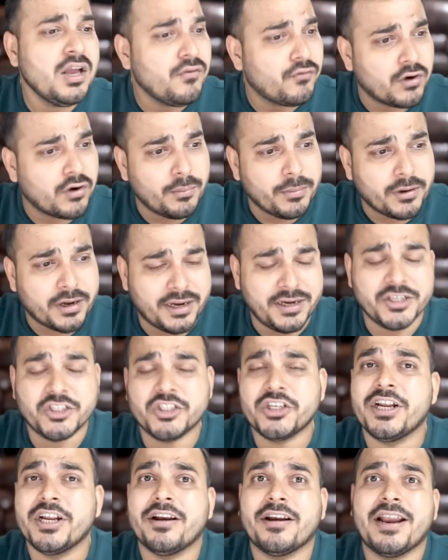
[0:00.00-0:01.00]
from
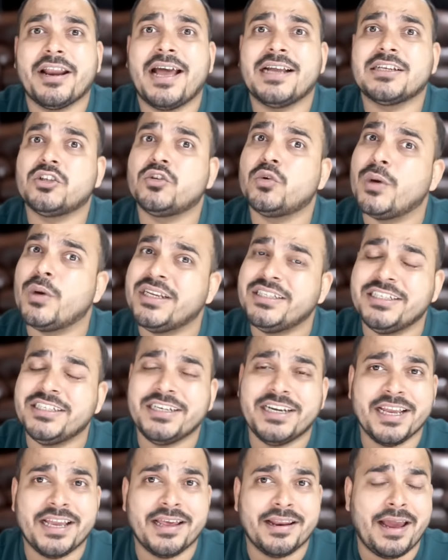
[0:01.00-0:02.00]
traditional RAGs to
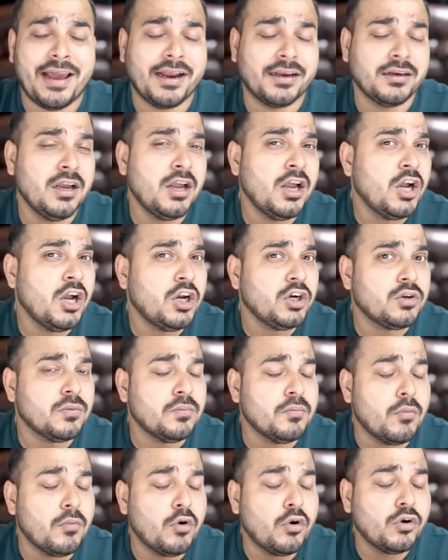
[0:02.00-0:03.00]
agentic RAG to
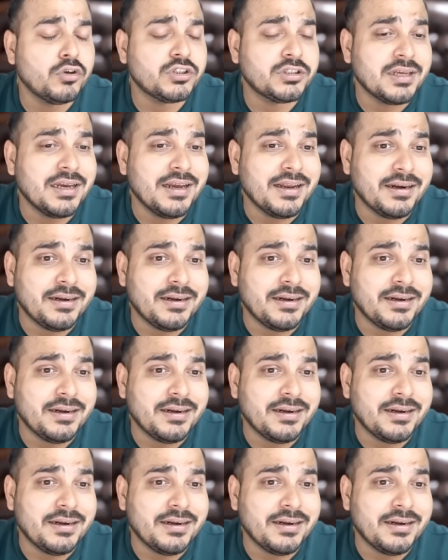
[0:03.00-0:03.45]
most